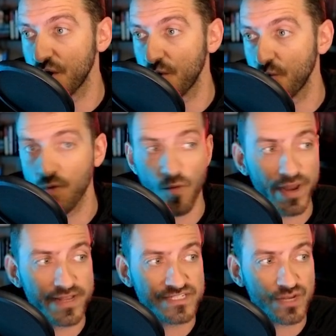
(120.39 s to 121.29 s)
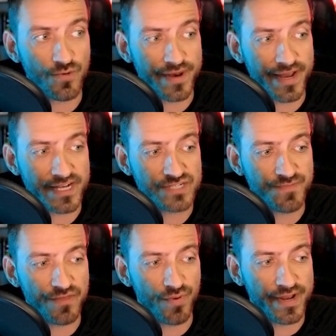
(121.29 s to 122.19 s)
we'll wait and see what next month
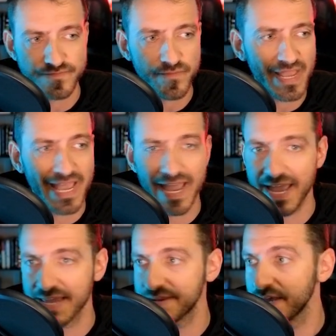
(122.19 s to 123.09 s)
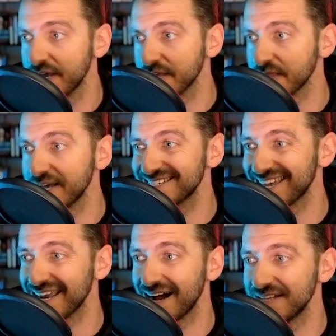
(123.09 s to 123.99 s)
brings. And let's
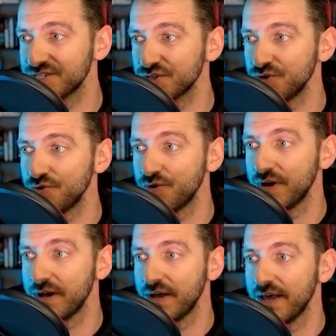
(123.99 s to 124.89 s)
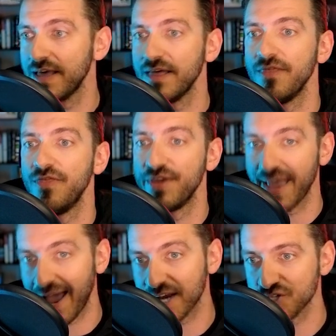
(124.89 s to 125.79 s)
get on to the
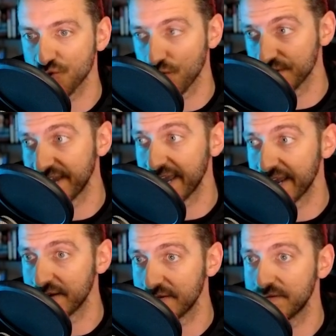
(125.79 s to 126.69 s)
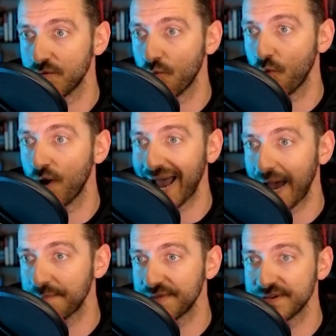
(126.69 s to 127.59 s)
actual data. What
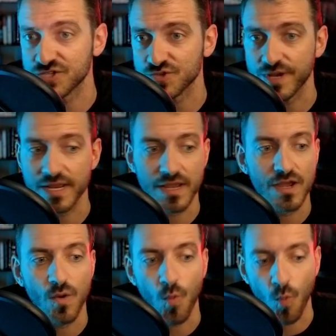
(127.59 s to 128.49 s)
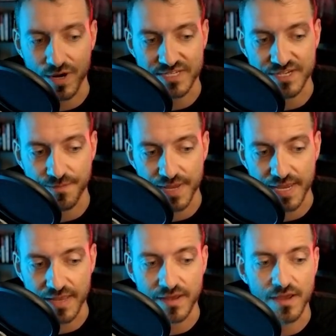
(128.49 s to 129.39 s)
happened this week? What does it
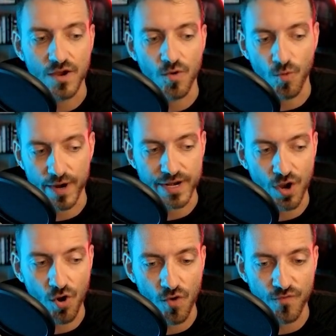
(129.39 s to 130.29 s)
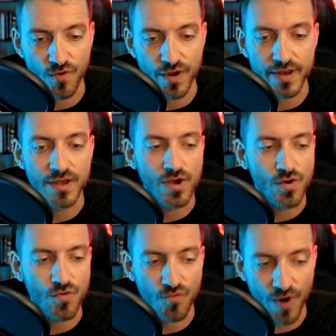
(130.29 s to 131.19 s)
mean? We're going to go over it
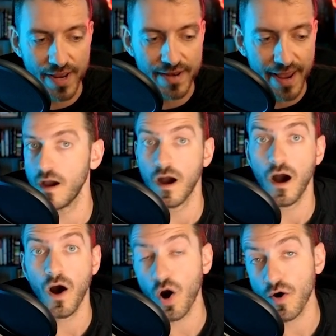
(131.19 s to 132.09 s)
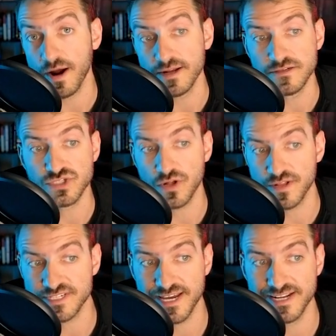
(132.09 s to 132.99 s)
right now. All right, so
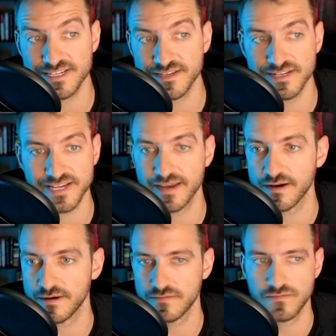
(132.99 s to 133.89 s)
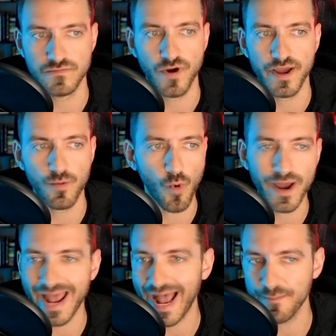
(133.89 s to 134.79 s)
let's get into the data, right? What
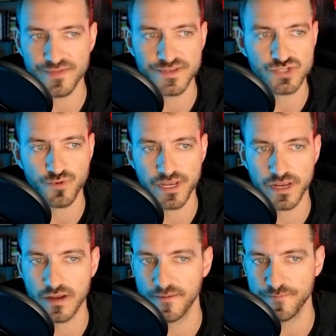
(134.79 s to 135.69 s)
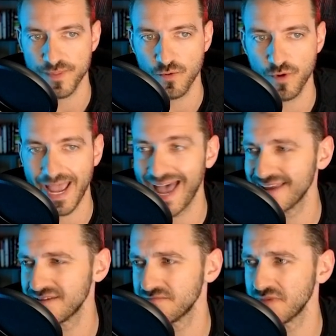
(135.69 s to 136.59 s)
happened this week? We
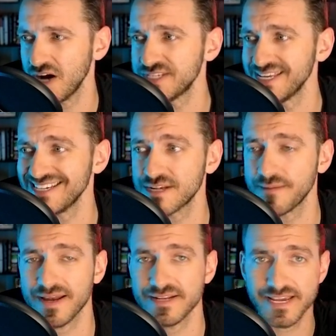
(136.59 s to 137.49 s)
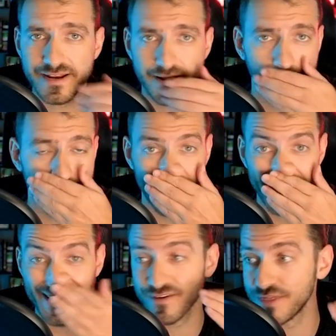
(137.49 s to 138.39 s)
had a decent amount of data come out,
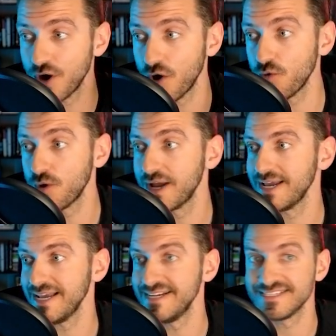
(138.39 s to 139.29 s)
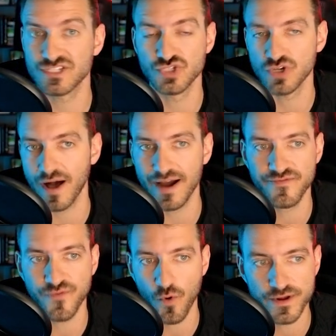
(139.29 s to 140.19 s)
even though it's July
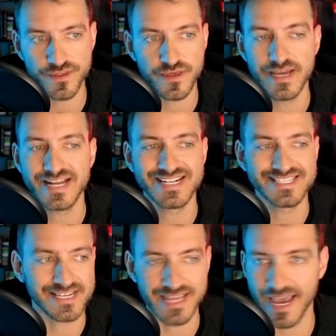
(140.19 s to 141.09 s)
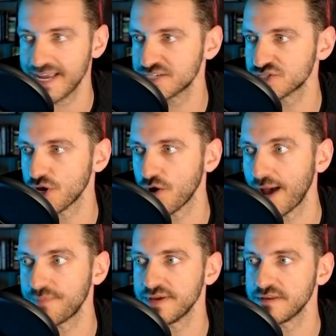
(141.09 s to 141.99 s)
4th today. So
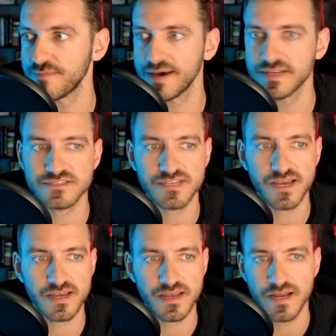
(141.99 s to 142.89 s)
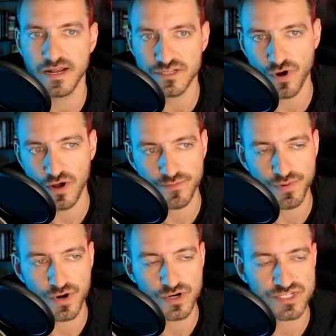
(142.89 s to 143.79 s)
happy Independence Day to all the
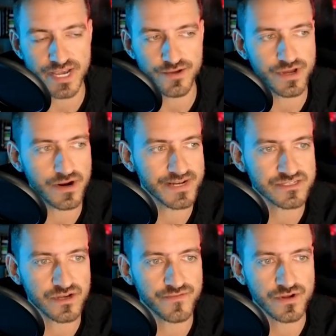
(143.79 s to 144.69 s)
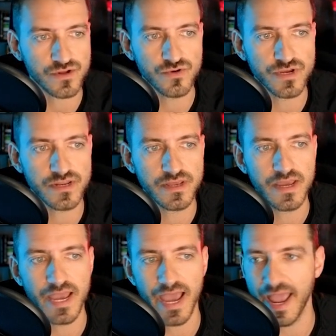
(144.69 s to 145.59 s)
burgers out there, myself included.
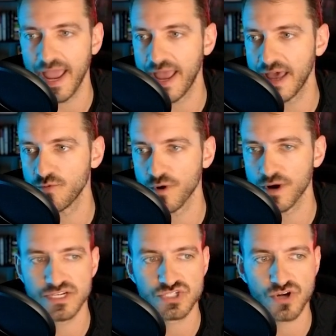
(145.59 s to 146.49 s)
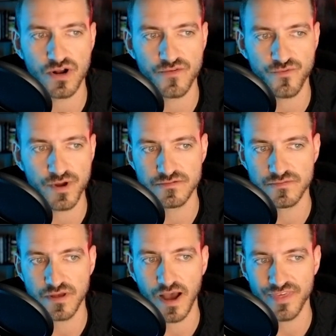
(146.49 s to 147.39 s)
And we're going to start off with
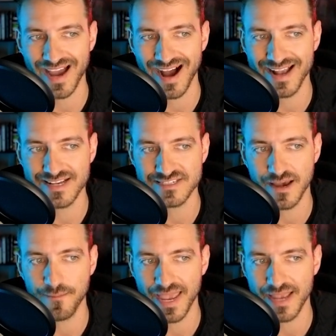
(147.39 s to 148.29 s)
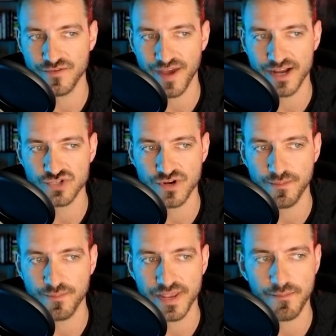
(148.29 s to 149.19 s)
the ISM Manufacturing
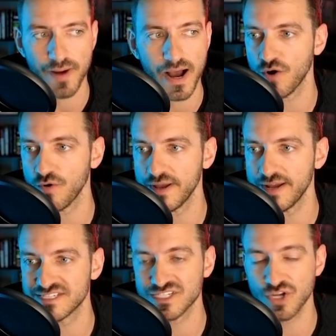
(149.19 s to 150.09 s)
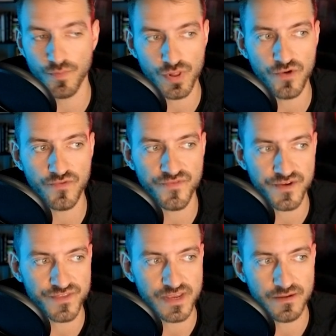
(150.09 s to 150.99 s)
PMI. It's still below
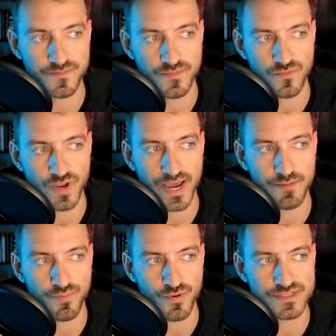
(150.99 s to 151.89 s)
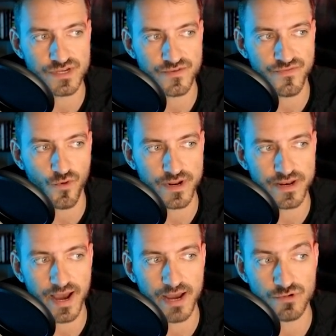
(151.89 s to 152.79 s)
50. We got a print of
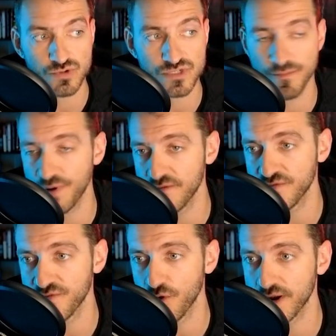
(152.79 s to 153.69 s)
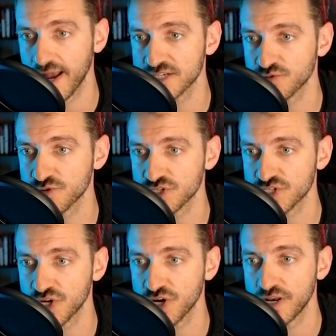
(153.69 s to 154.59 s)
49, which was above the forecast, which is
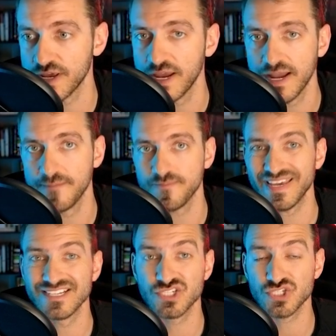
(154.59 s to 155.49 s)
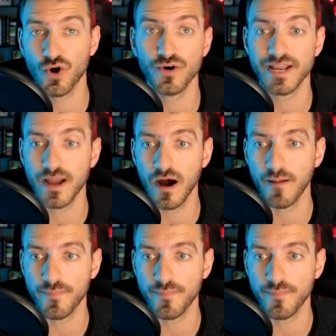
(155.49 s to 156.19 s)
good. It's turning up.